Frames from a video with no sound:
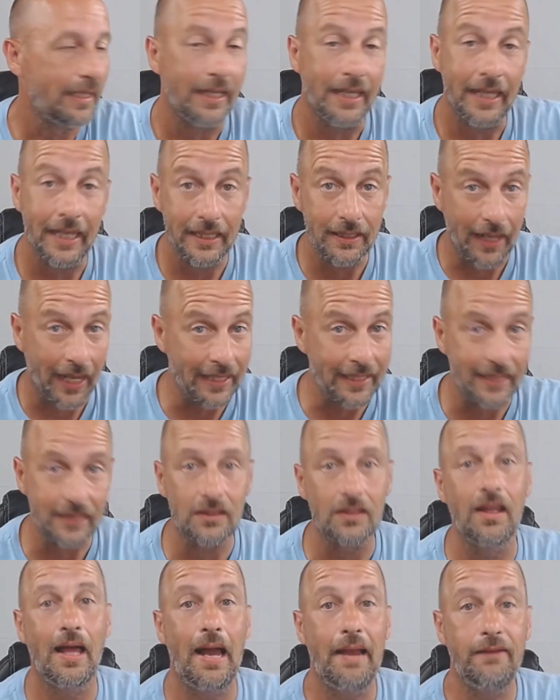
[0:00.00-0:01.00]
And I get
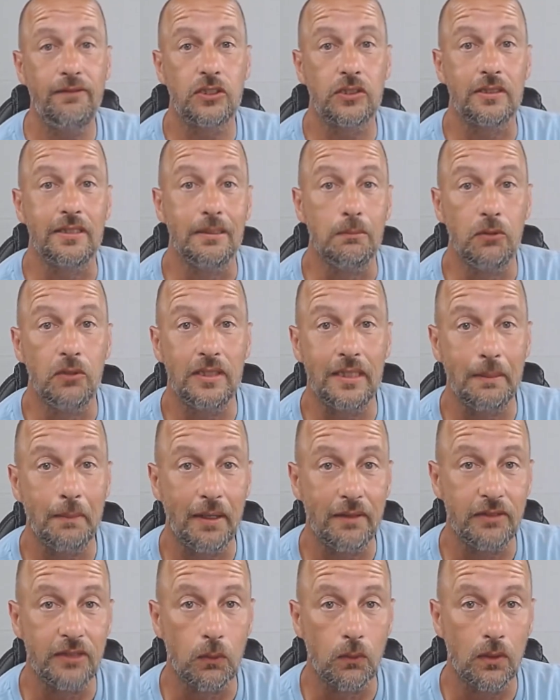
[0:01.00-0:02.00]
to live stream with him
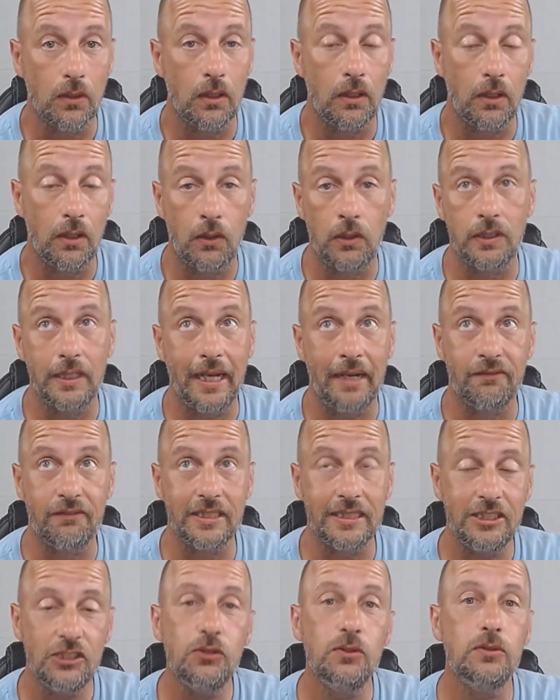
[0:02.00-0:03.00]

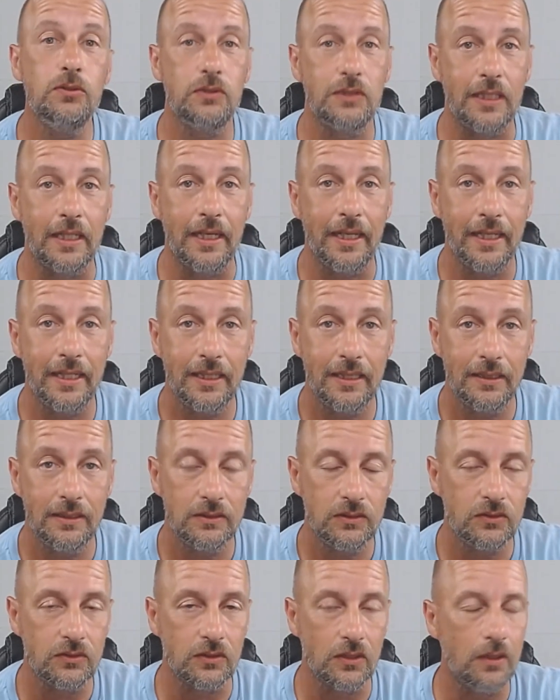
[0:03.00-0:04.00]
every Tuesday.
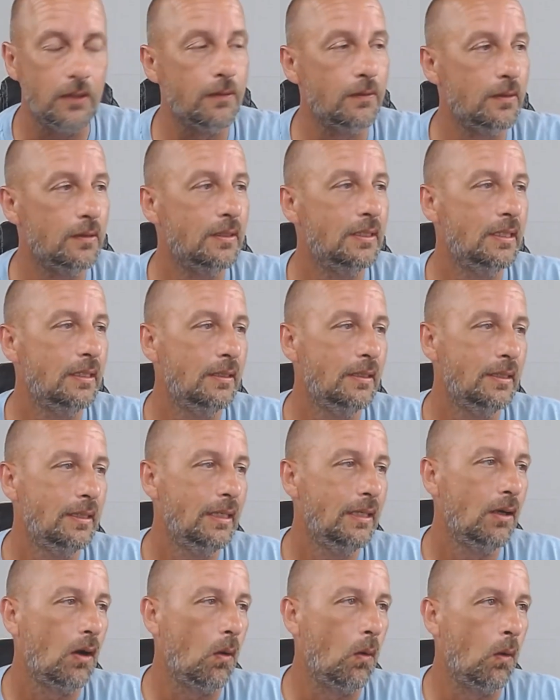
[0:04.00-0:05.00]
So
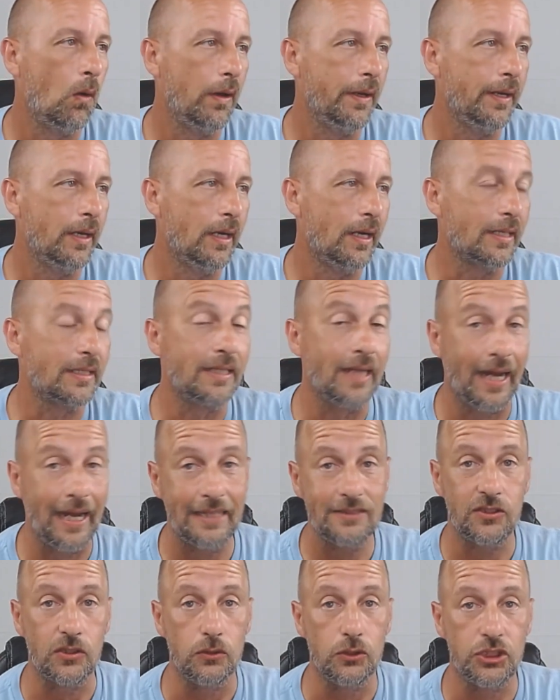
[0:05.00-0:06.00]
on
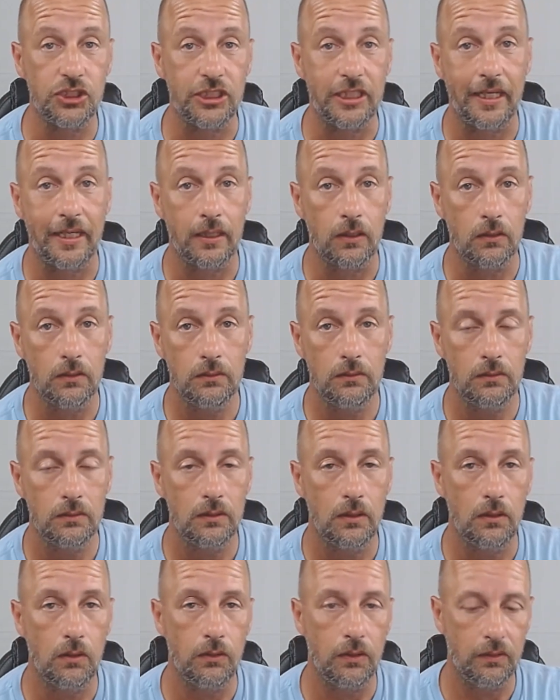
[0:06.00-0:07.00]
Gonzo's channel,
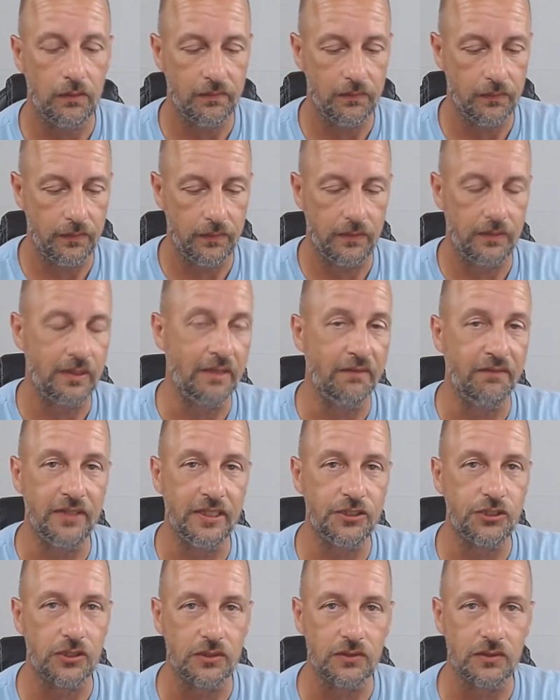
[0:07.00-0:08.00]
the
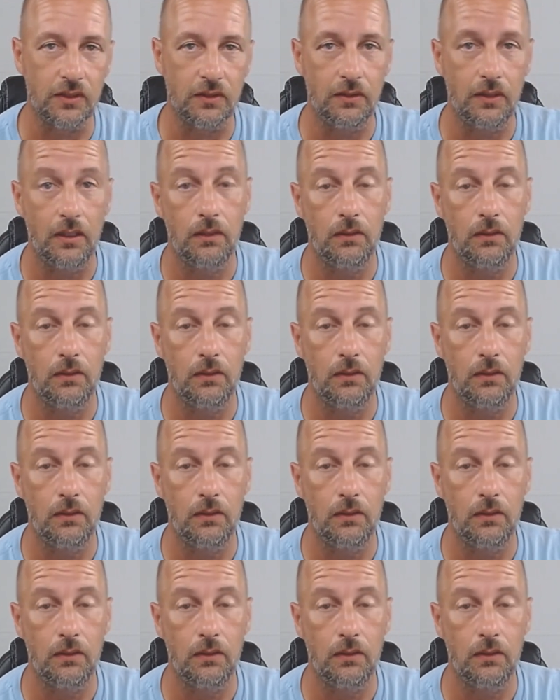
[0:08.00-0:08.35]
Adventures of